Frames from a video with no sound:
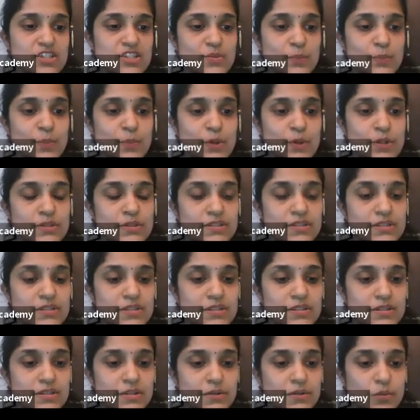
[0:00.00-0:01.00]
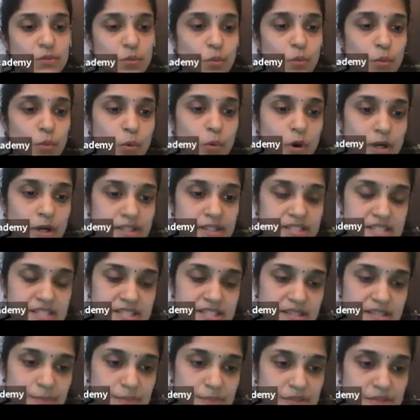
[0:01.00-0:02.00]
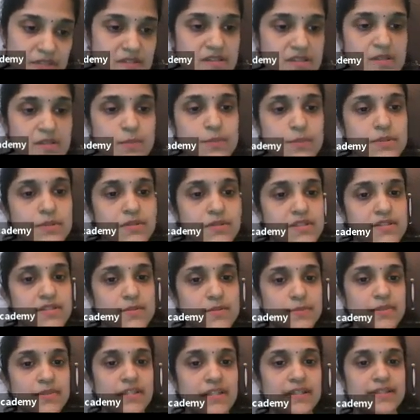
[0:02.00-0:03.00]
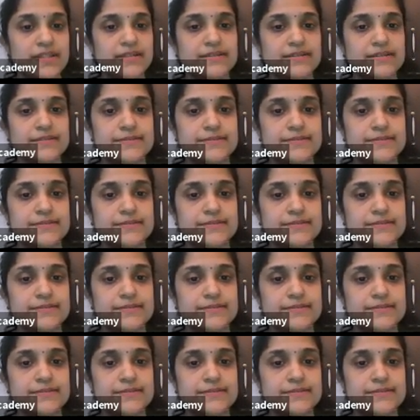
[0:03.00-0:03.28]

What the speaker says: upon what is the principal supply.